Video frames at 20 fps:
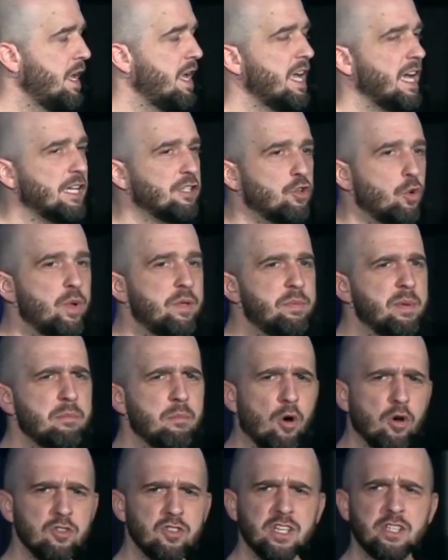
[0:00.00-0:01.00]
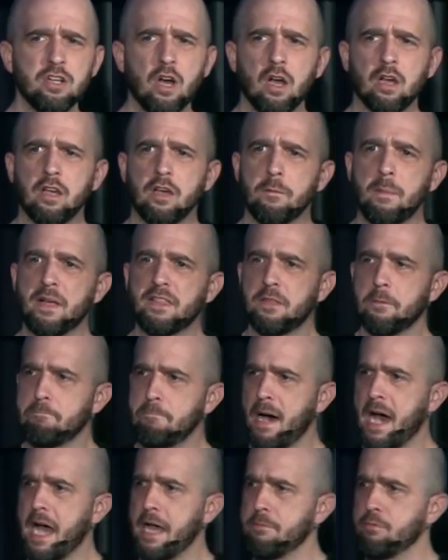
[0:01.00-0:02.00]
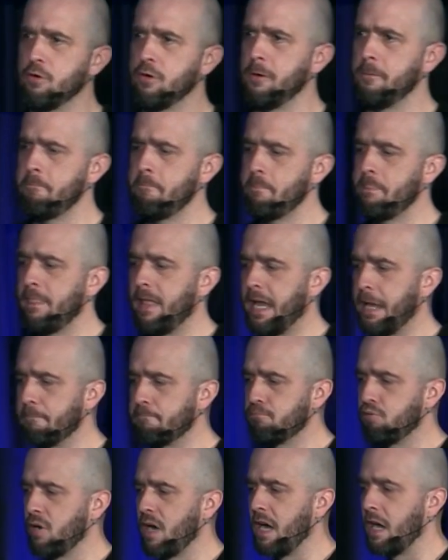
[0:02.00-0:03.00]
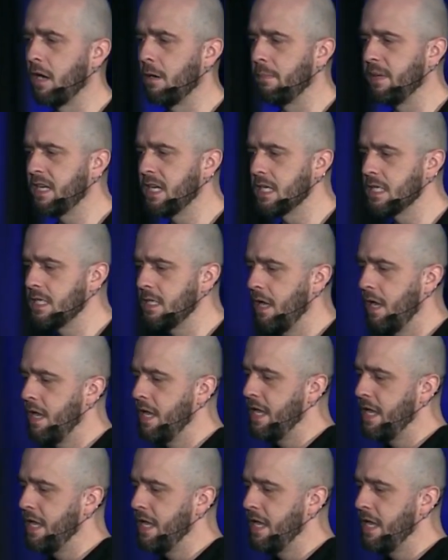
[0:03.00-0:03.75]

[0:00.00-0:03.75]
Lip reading: And so we've been mostly talking about the Bible and prayer, because